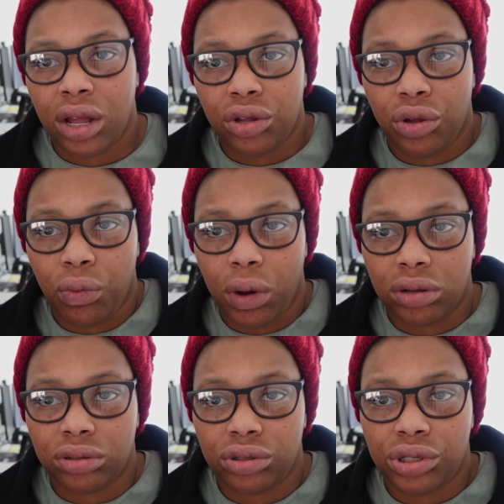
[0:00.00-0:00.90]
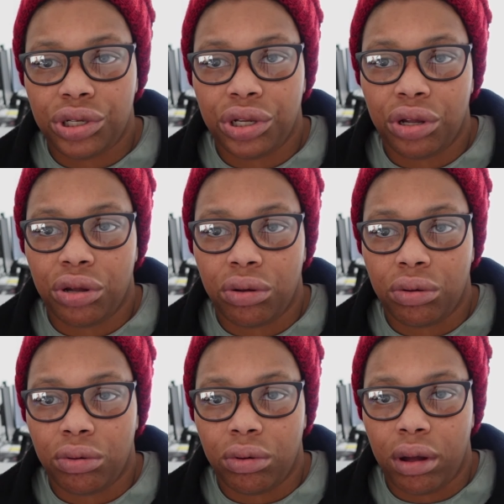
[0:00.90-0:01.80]
you want
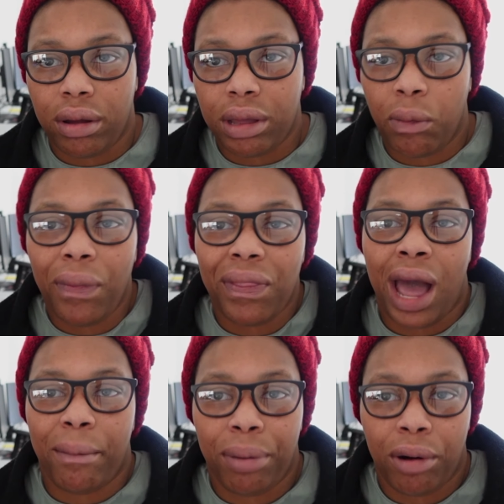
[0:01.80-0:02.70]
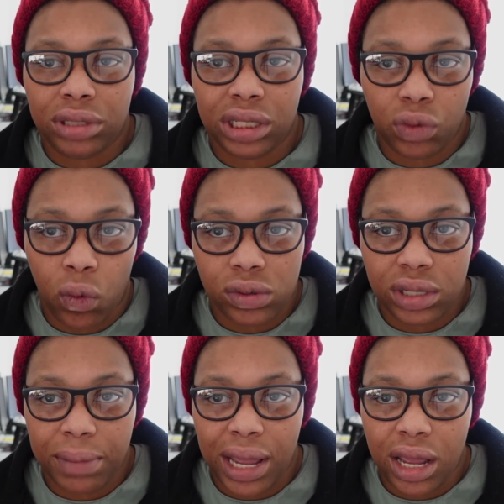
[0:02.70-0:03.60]
that process
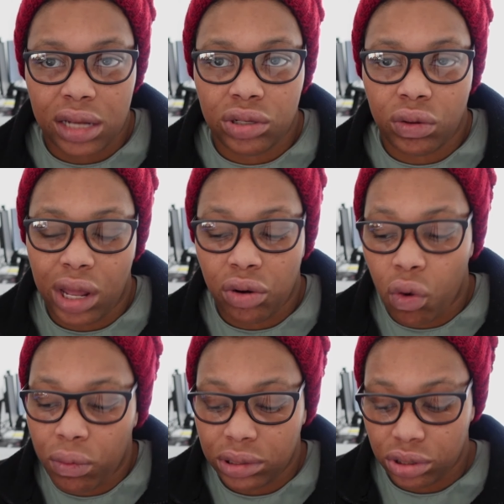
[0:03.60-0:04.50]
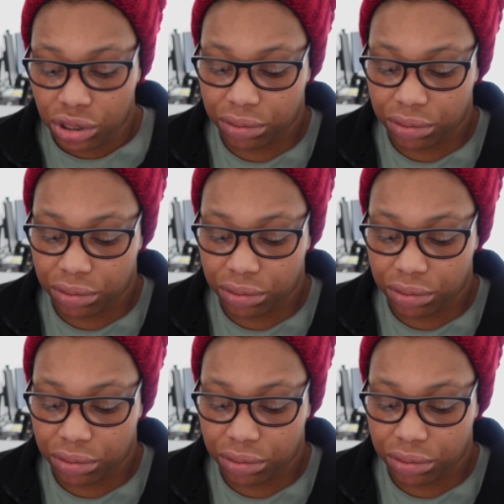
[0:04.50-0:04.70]
automated, that no one's